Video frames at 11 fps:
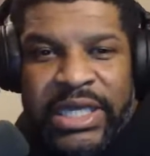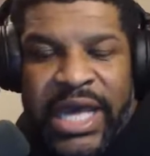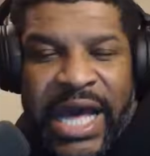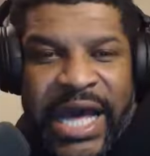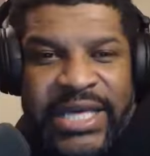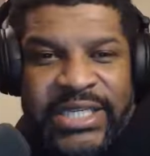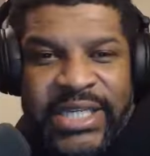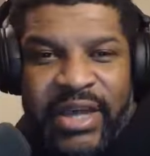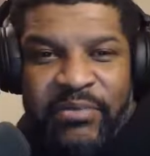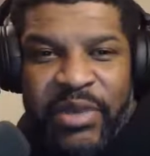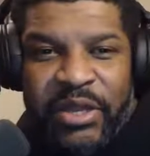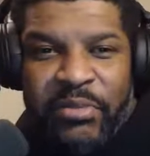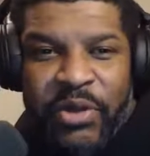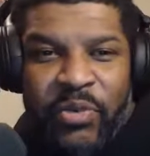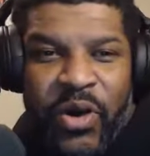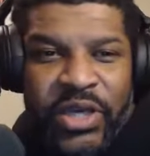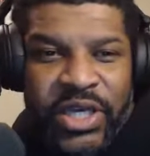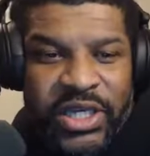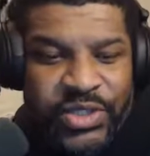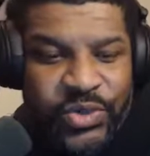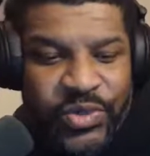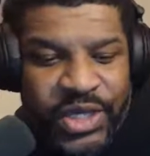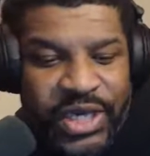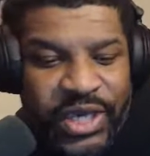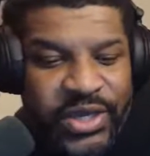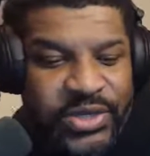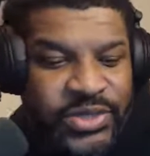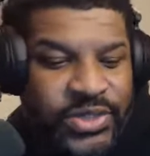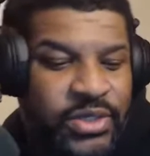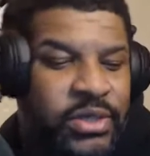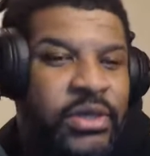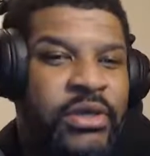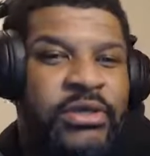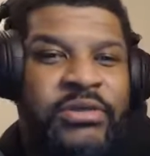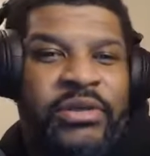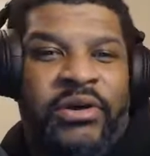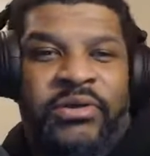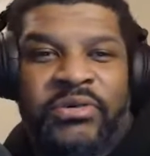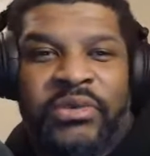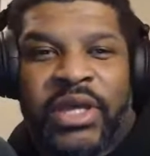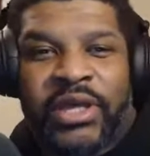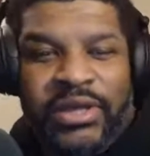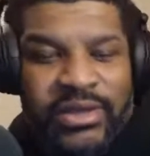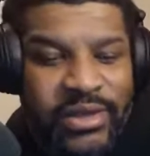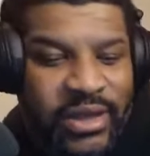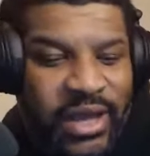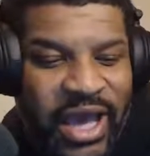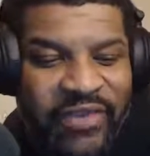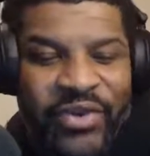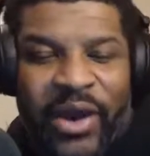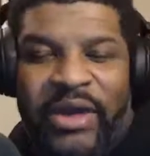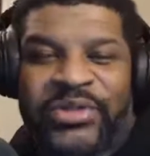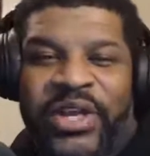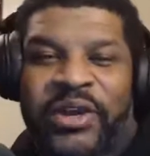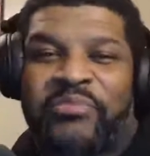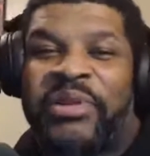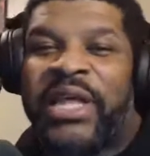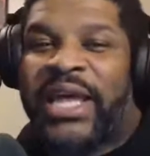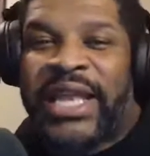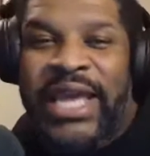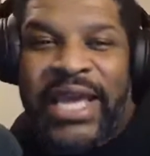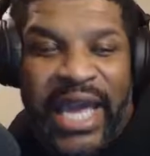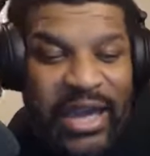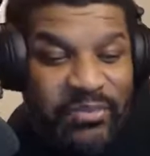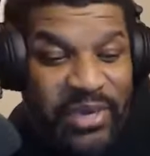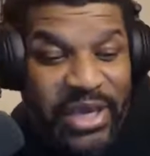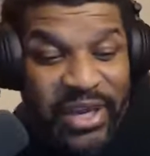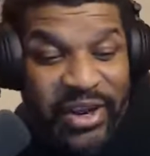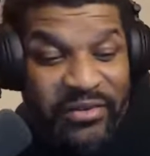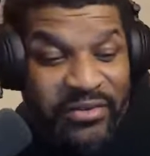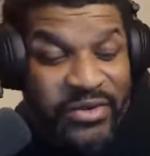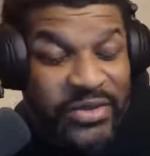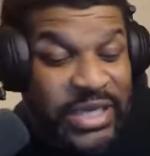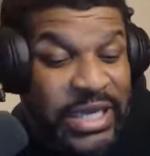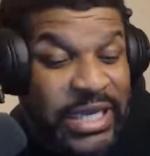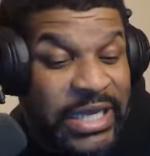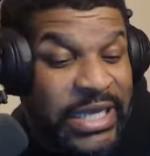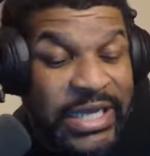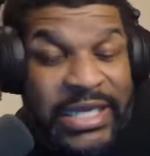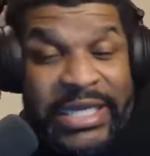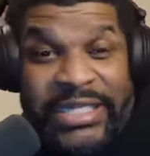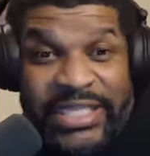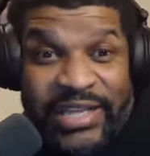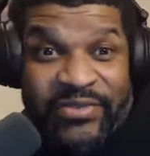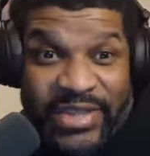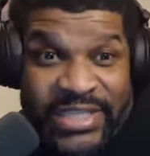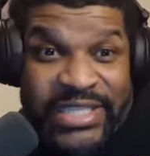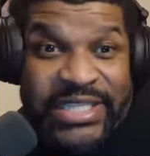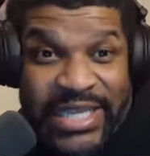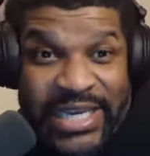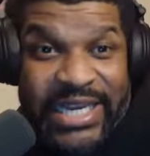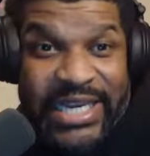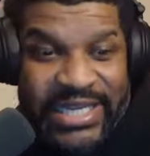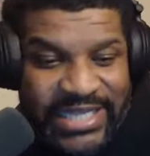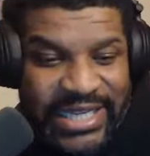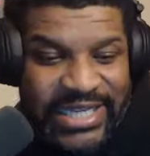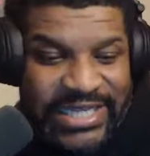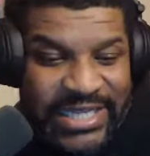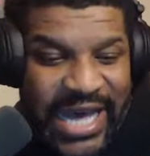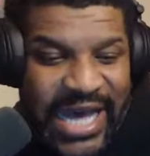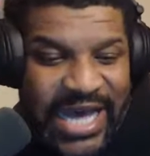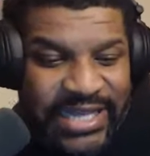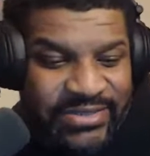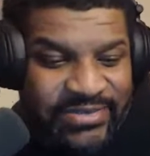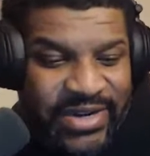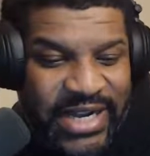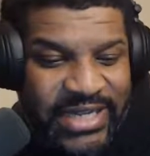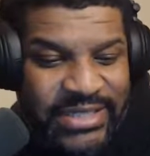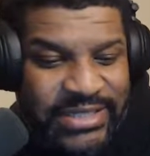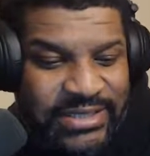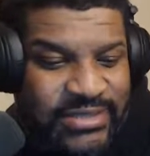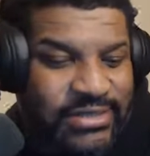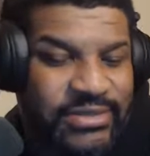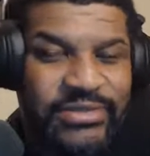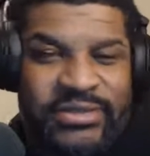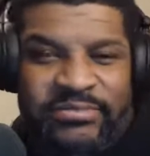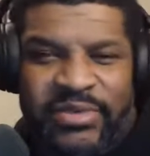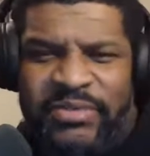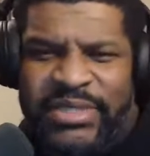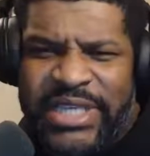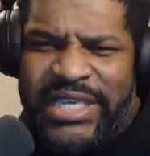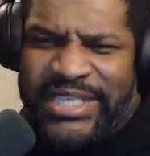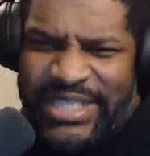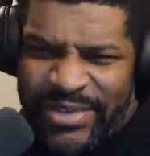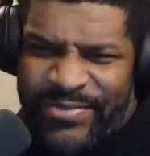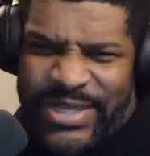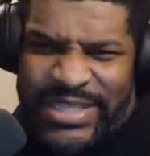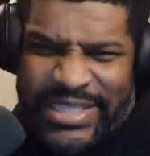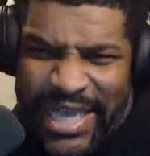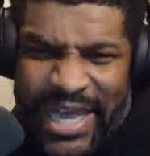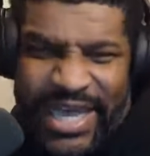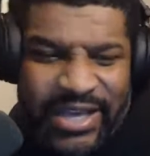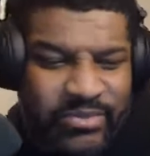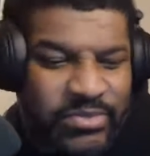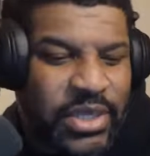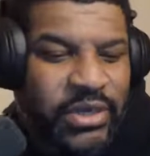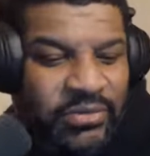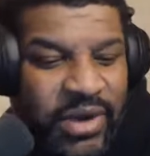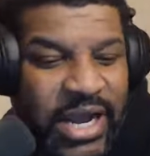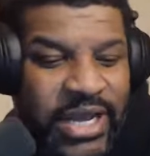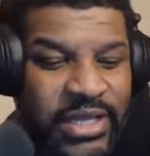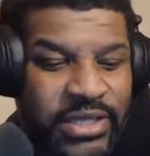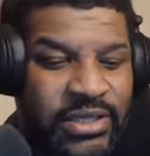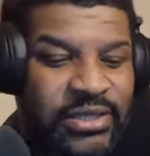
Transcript: the highest they've been in Milwaukee in 20 years. So if you're out there playing that game, be careful. The syphilis is here and it's hot, right? People say syphilis, damn, right?